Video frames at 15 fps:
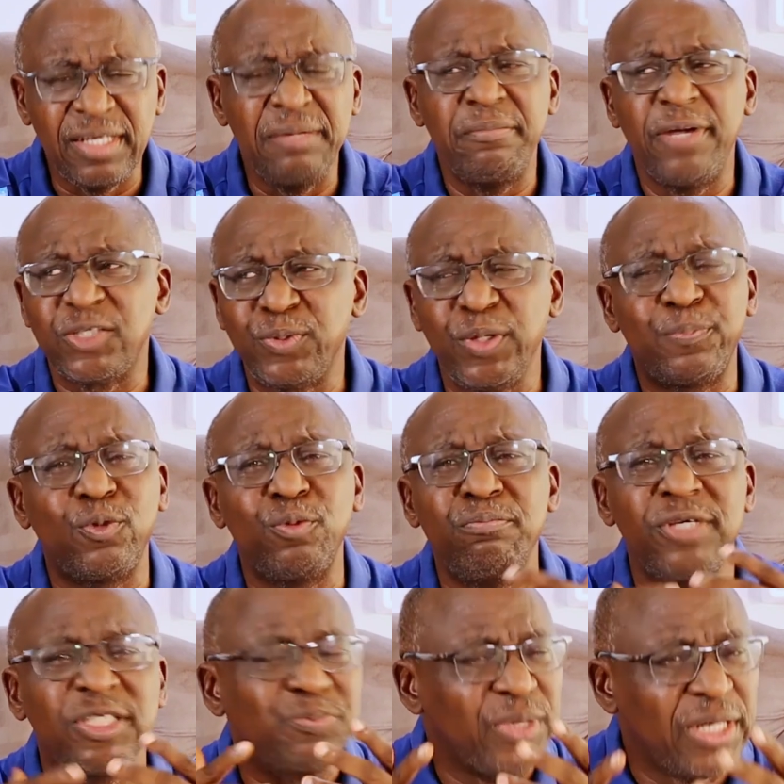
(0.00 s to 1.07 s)
it makes people
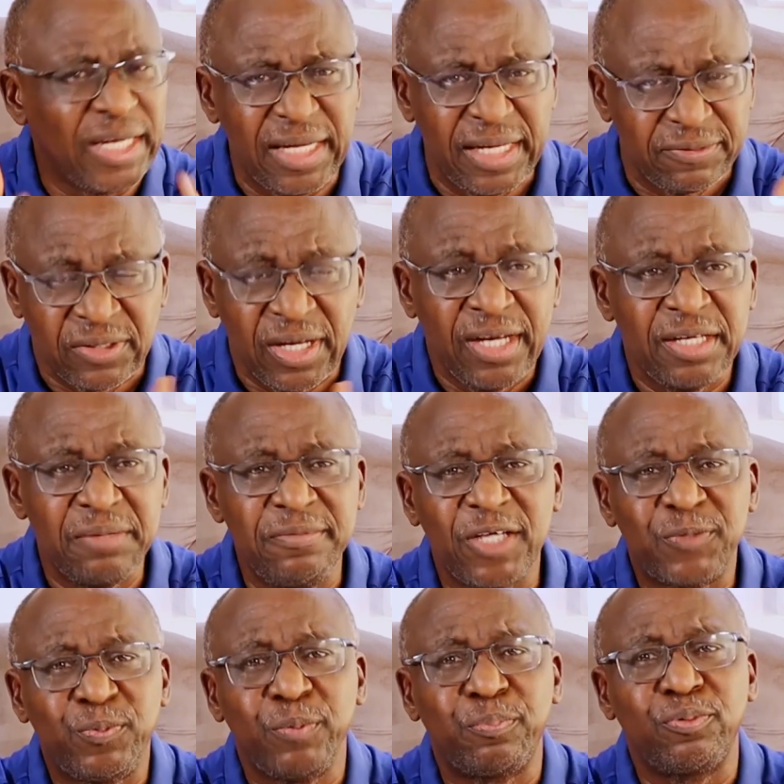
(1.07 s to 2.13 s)
misbehave. It
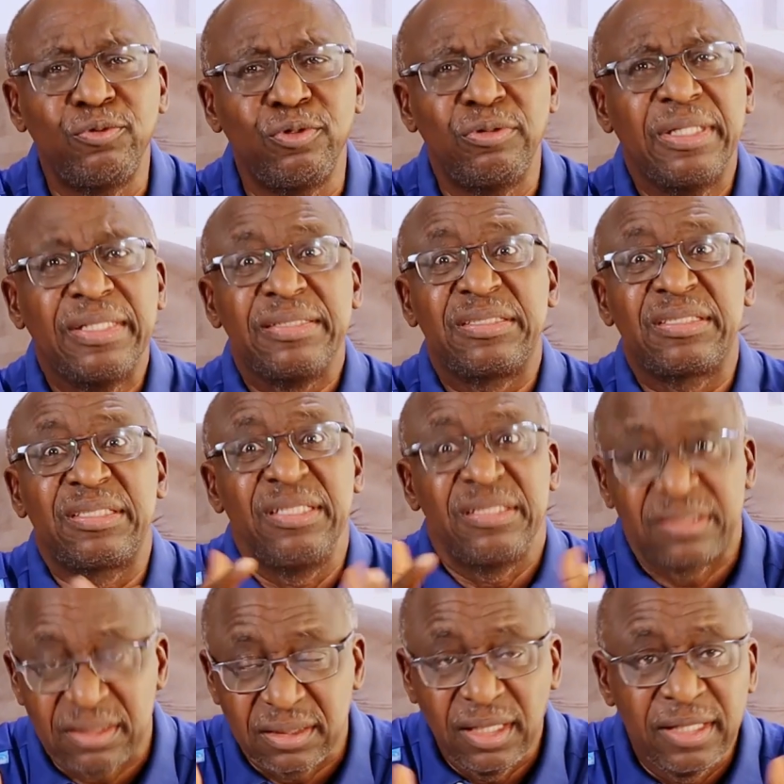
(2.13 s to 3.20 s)
makes people
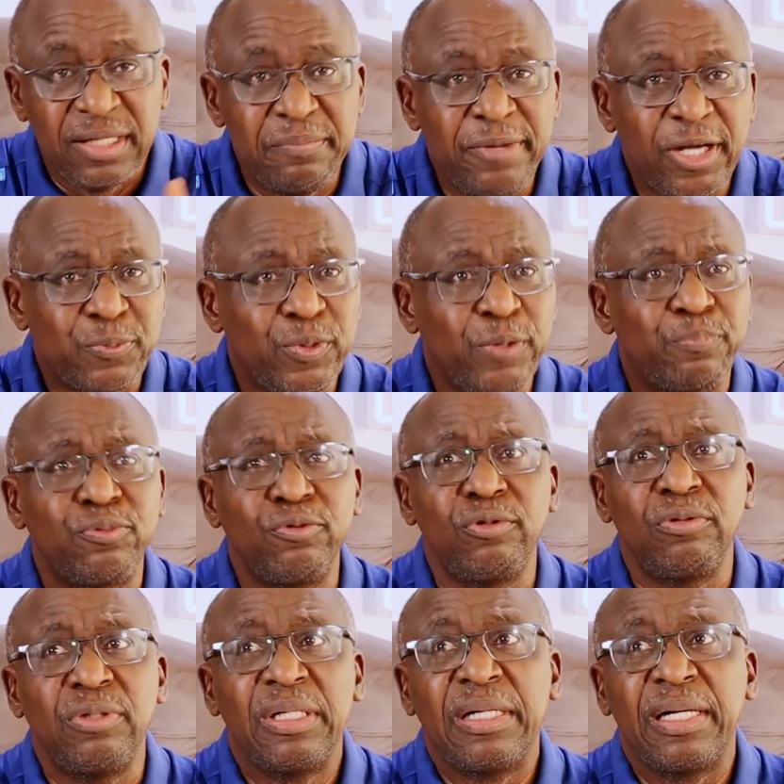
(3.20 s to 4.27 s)
cheat. It makes
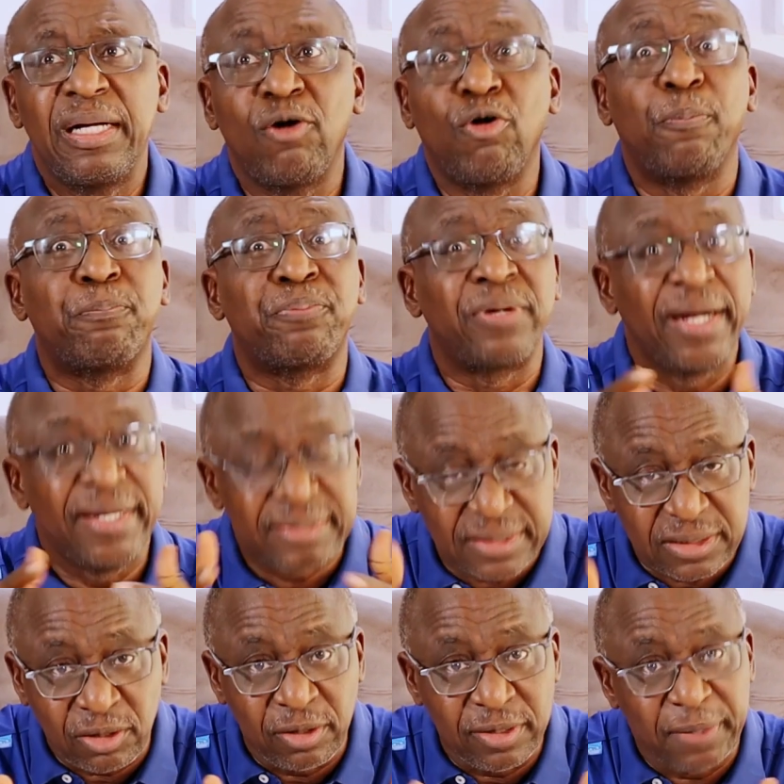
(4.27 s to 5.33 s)
people uh,
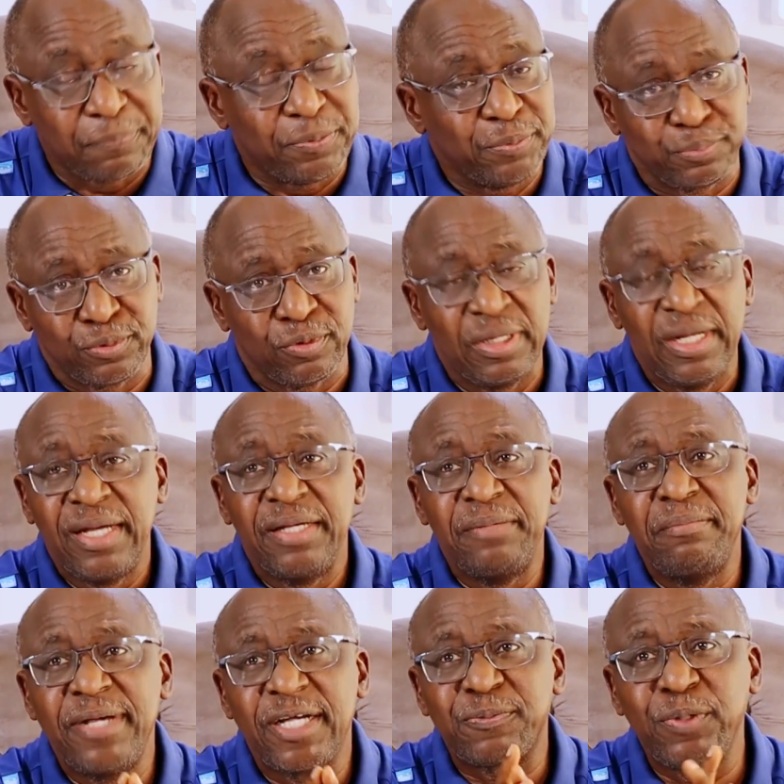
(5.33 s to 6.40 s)
oppress other people. It
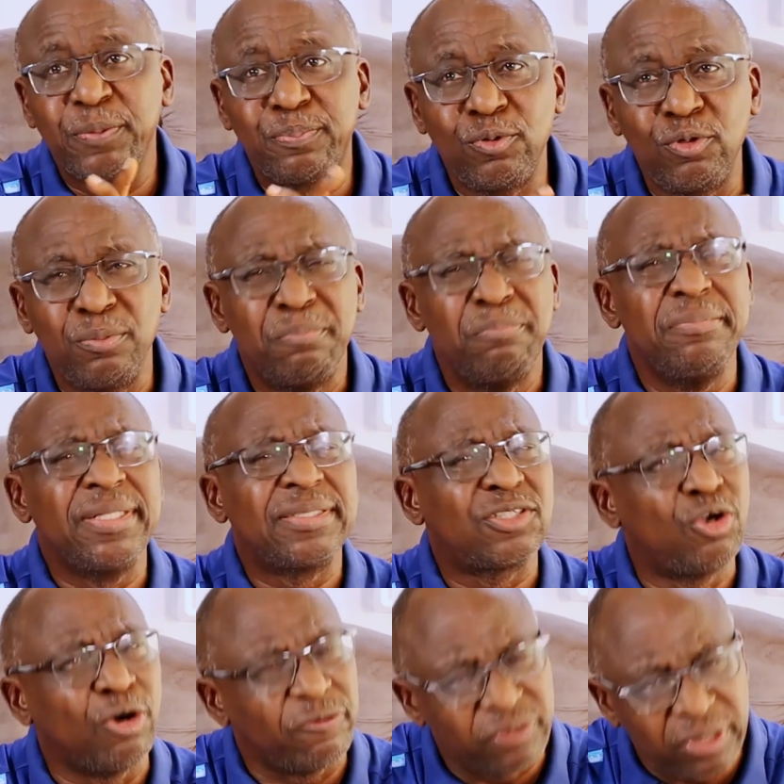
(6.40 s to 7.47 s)
makes people
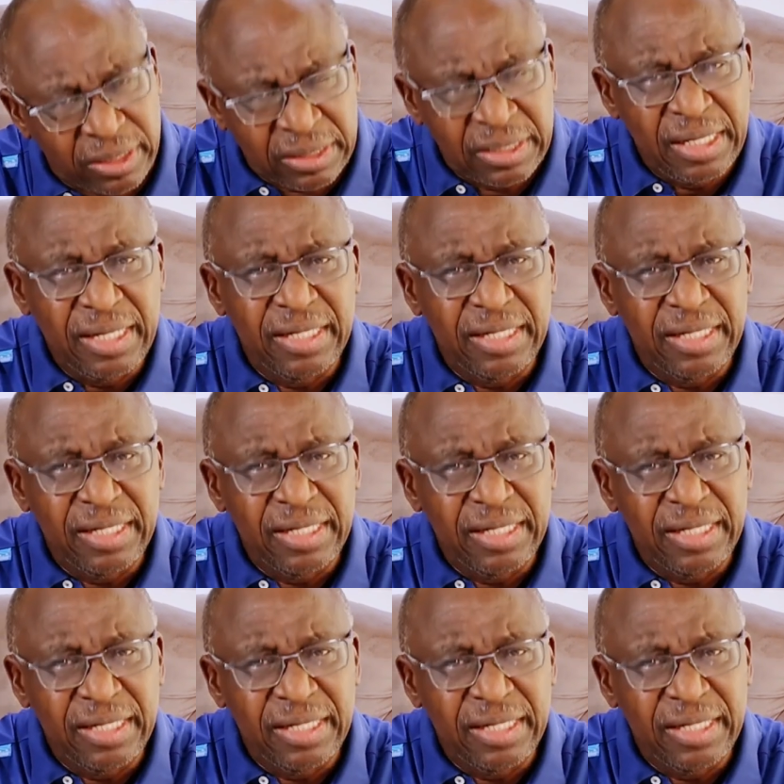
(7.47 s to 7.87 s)
misgovern.